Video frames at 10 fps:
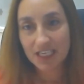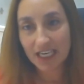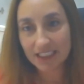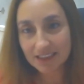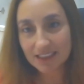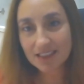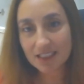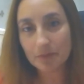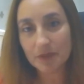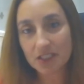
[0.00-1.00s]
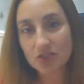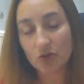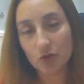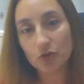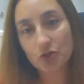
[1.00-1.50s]
And this can be a
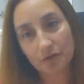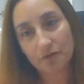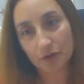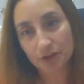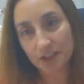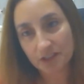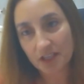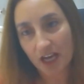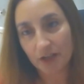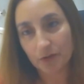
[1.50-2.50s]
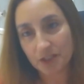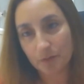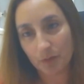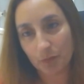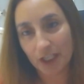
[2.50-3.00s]
solution for this high-risk
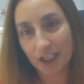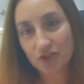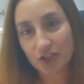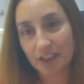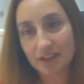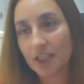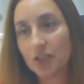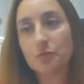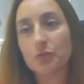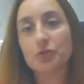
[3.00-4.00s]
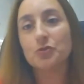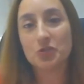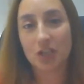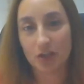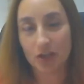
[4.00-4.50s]
population that cannot
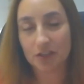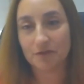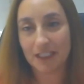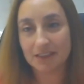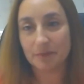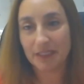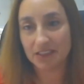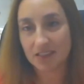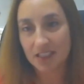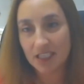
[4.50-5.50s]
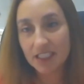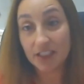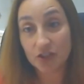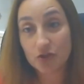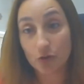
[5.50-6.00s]
produce a lot of antibodies
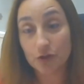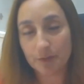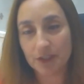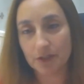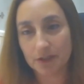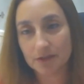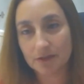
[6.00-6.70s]
in a short period.